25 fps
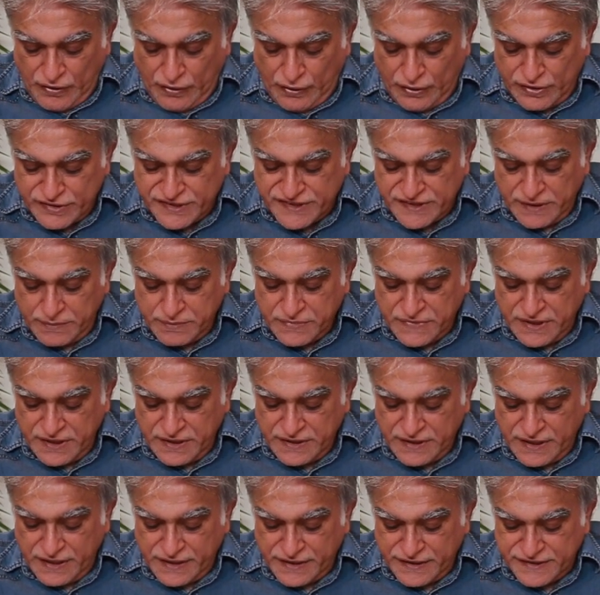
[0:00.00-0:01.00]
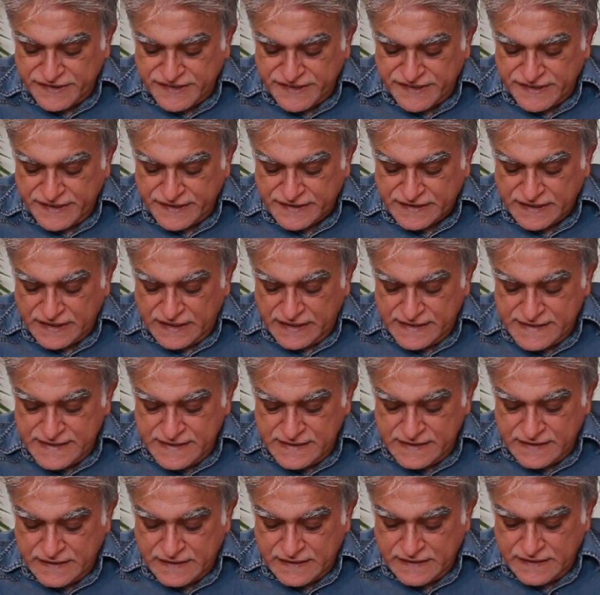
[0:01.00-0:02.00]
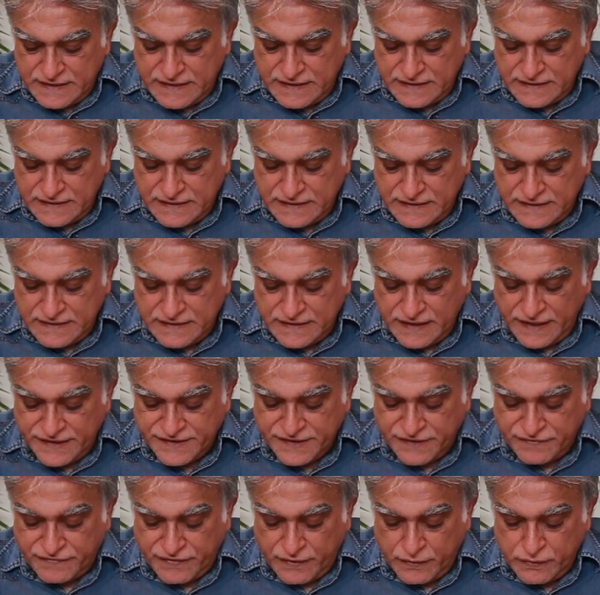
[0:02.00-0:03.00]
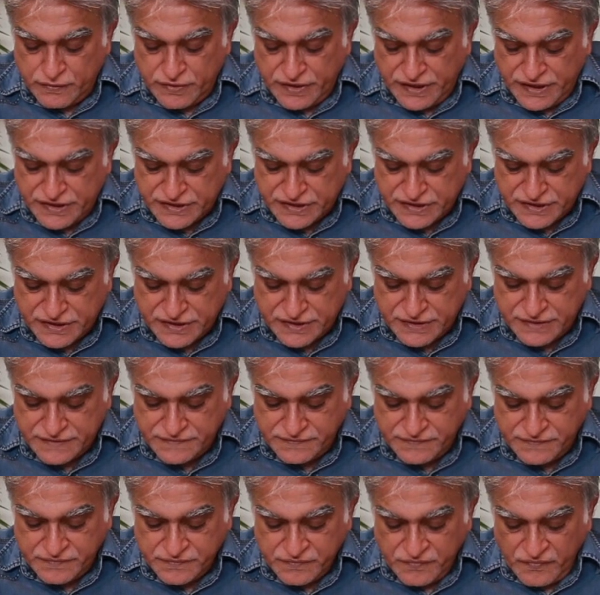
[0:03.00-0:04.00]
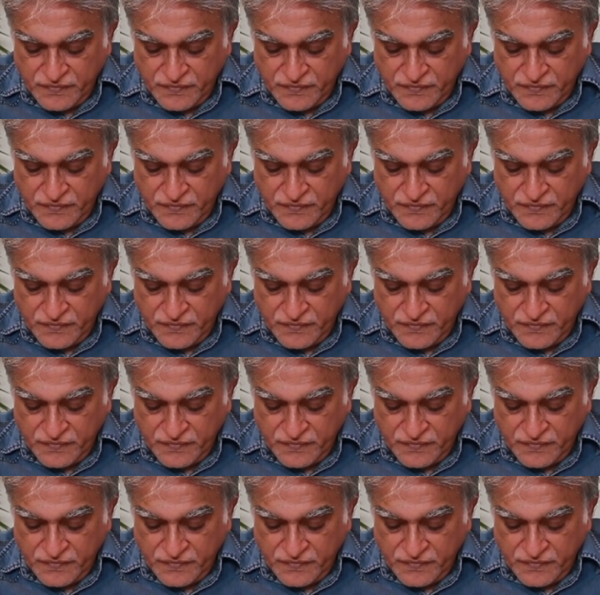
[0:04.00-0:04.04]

or something that is set under as a foundation.